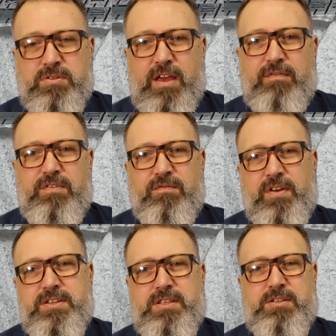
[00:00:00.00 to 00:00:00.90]
definite
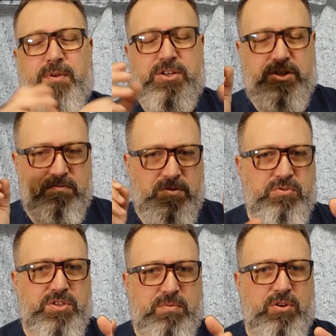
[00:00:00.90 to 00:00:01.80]
advice to this patient,
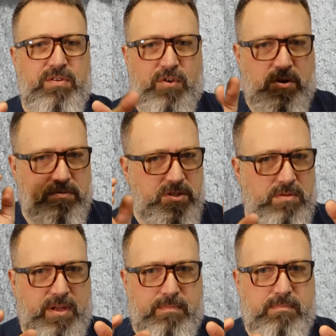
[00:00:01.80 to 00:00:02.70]
use some olive oil. It's
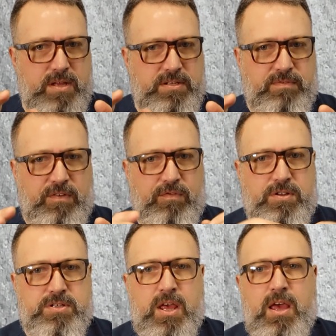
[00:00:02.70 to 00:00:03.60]
gonna make a massive
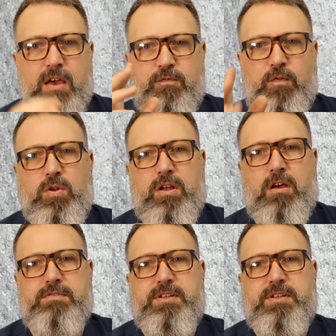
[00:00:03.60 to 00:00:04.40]
difference. Four and a half